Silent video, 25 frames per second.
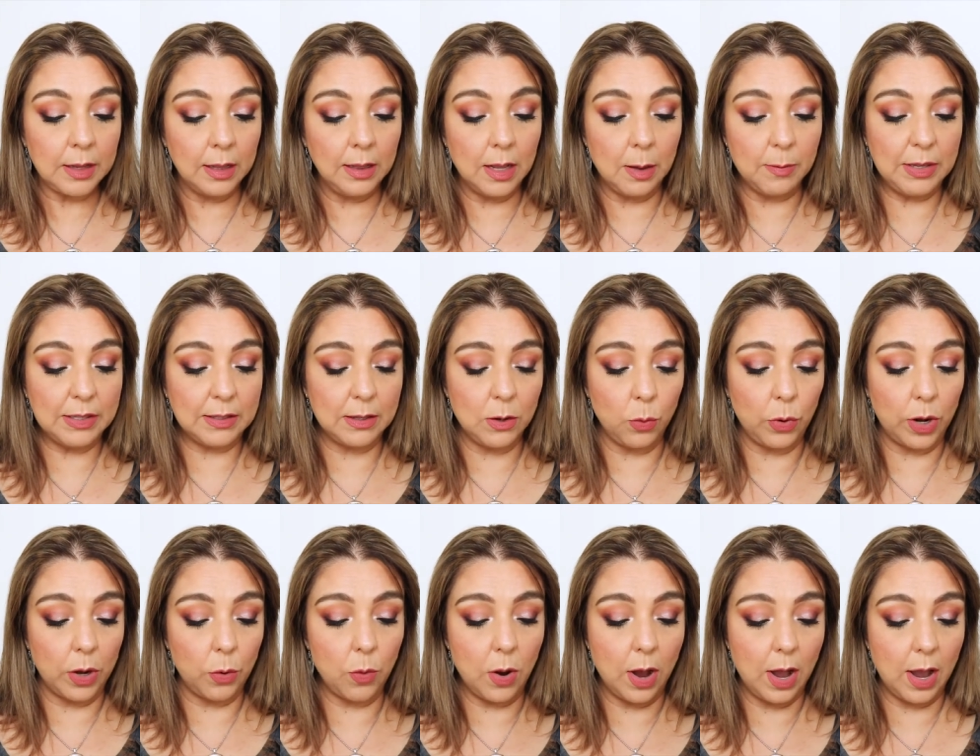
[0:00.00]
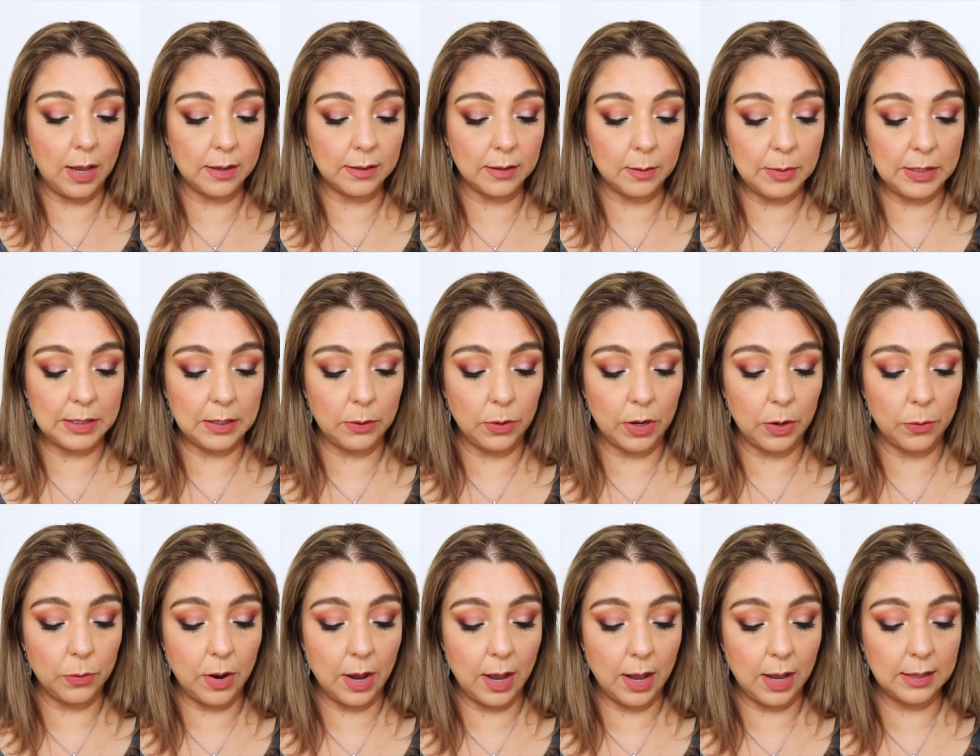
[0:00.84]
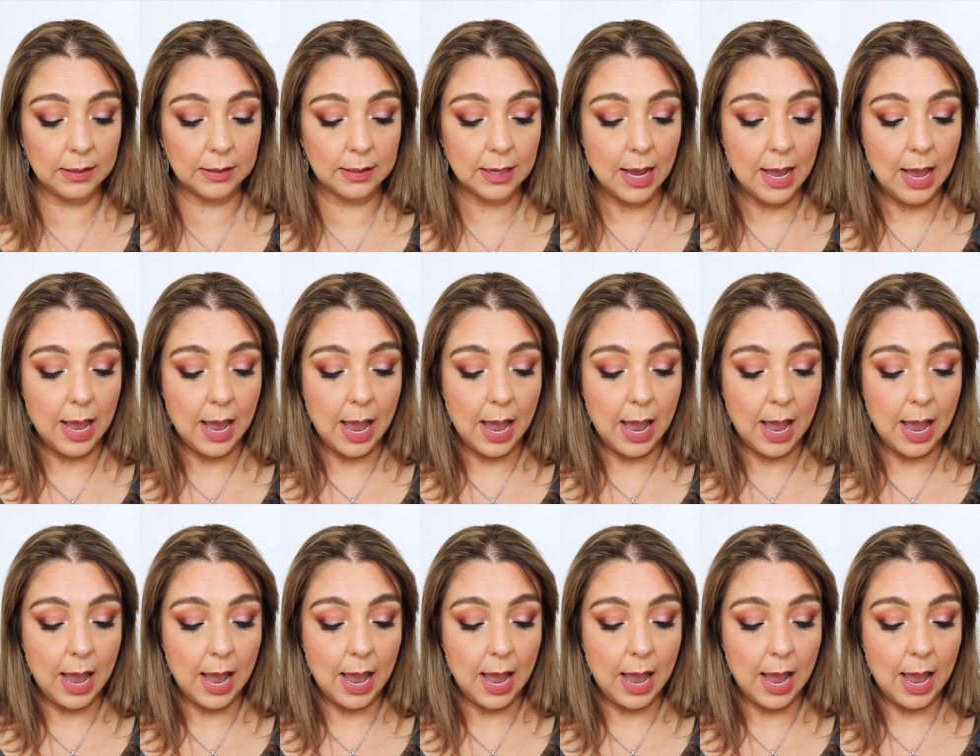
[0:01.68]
let me see what it was. Let me see what it was.